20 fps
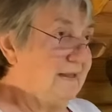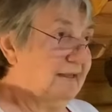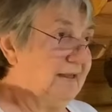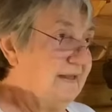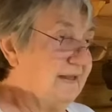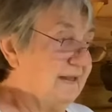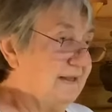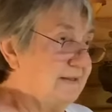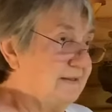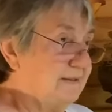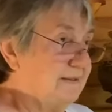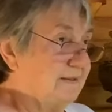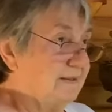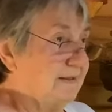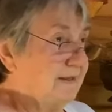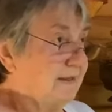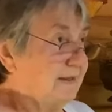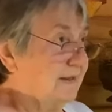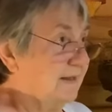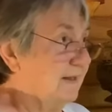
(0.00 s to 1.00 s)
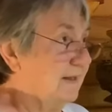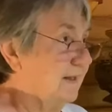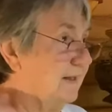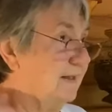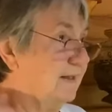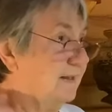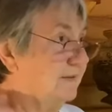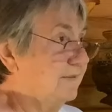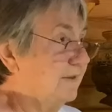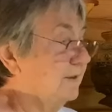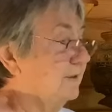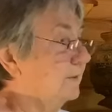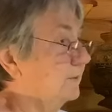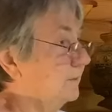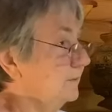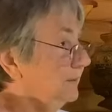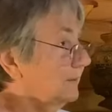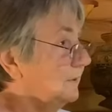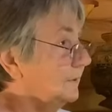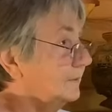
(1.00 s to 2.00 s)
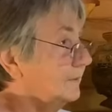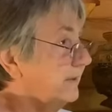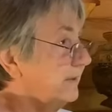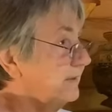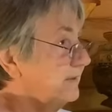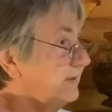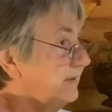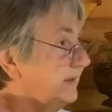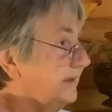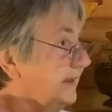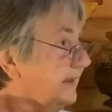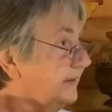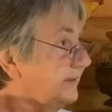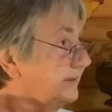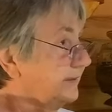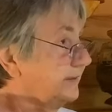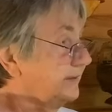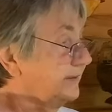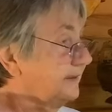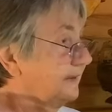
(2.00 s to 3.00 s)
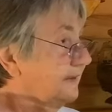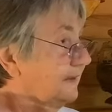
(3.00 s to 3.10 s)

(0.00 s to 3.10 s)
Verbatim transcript: and they don't yoke it together